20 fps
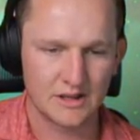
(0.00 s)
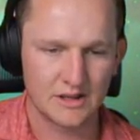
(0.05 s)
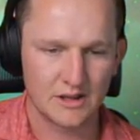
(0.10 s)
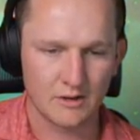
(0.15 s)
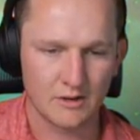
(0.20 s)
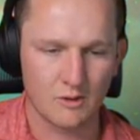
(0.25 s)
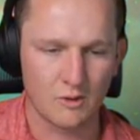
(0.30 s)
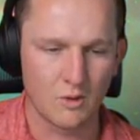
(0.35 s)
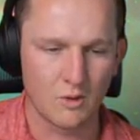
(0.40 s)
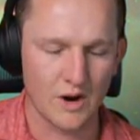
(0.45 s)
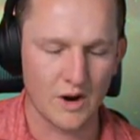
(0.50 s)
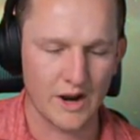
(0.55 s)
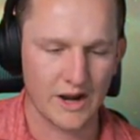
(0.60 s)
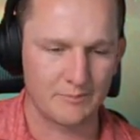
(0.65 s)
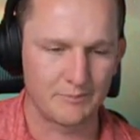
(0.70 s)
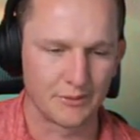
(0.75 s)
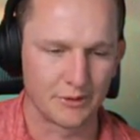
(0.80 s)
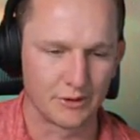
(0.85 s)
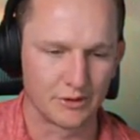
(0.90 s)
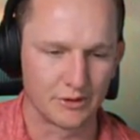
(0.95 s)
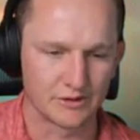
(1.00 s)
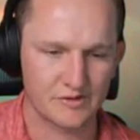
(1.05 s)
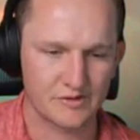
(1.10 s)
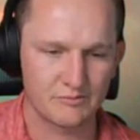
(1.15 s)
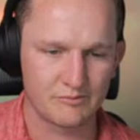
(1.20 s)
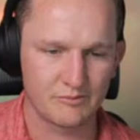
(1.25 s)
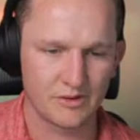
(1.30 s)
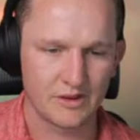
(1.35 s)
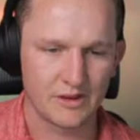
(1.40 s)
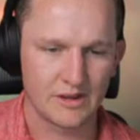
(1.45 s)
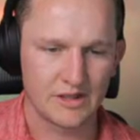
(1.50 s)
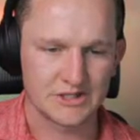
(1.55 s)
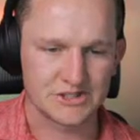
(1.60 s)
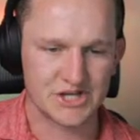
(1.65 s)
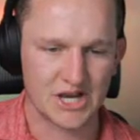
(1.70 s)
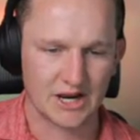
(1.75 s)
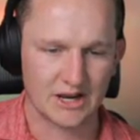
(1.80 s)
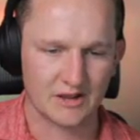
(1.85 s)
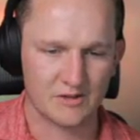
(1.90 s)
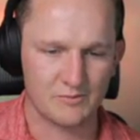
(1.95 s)
Quick balls.
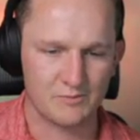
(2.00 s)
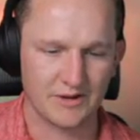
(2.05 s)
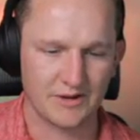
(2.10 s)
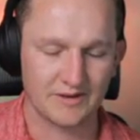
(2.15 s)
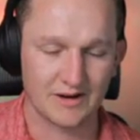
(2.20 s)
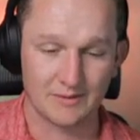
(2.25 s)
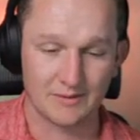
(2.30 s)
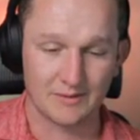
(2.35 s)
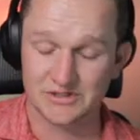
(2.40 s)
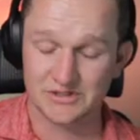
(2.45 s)
Jack has picked it up.